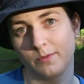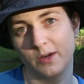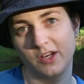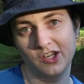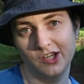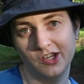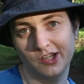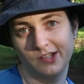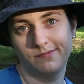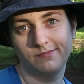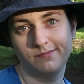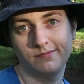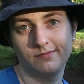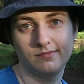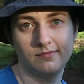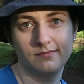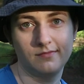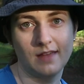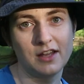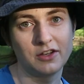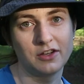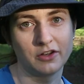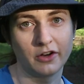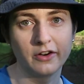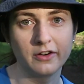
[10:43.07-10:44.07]
which
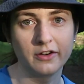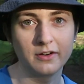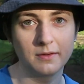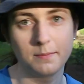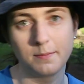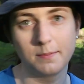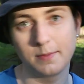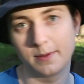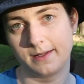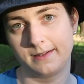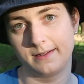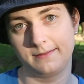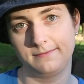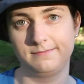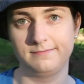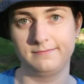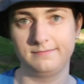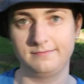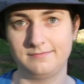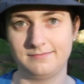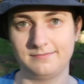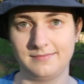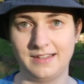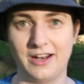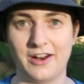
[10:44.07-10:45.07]
I don't, but
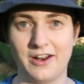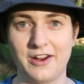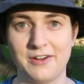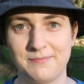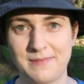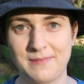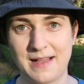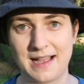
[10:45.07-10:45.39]
you know,